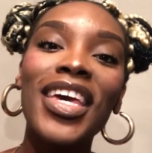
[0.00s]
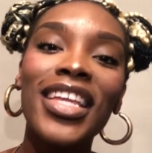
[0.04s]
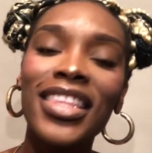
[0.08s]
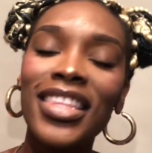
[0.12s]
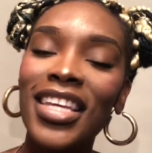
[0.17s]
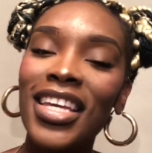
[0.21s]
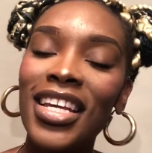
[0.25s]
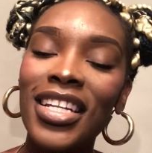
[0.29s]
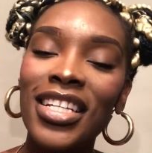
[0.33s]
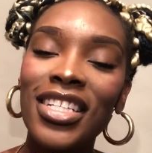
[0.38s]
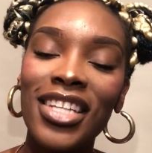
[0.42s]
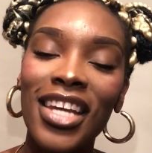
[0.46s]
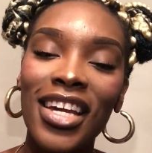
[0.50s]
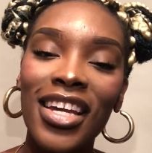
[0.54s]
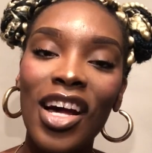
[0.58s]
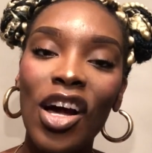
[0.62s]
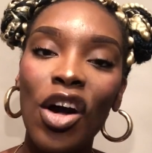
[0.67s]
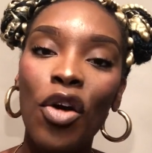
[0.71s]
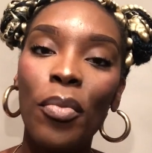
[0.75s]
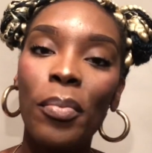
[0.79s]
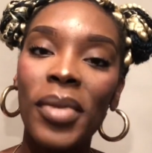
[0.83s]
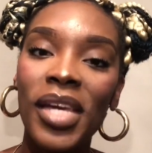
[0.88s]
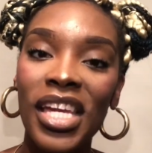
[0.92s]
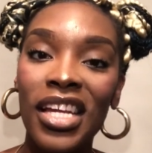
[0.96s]
then check
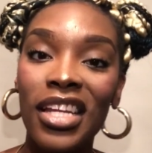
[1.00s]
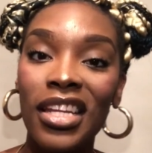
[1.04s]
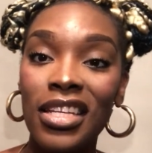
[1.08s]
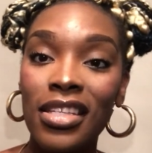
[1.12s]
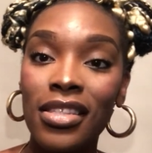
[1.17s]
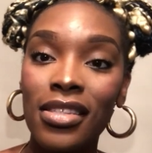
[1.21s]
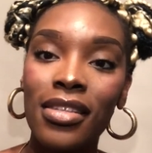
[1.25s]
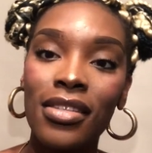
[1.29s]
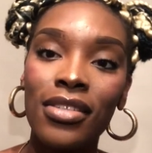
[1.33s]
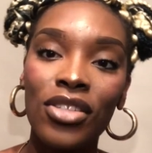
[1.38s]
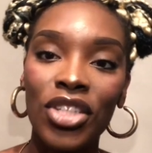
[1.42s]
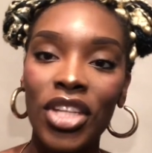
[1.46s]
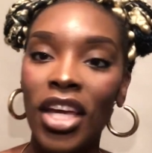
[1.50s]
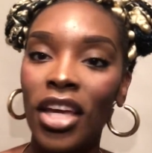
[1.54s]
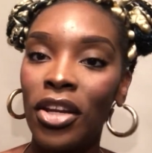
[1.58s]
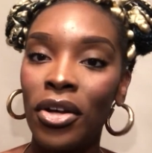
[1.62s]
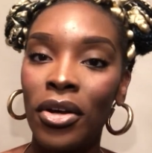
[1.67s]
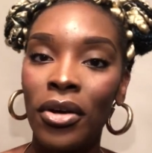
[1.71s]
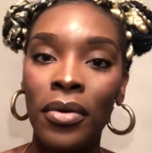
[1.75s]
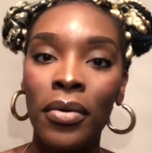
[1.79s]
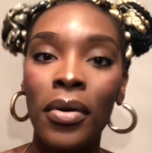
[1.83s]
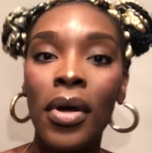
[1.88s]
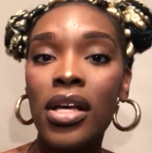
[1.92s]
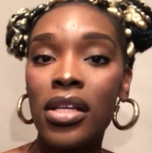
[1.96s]
out Being Niecy's
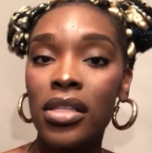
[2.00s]
channel,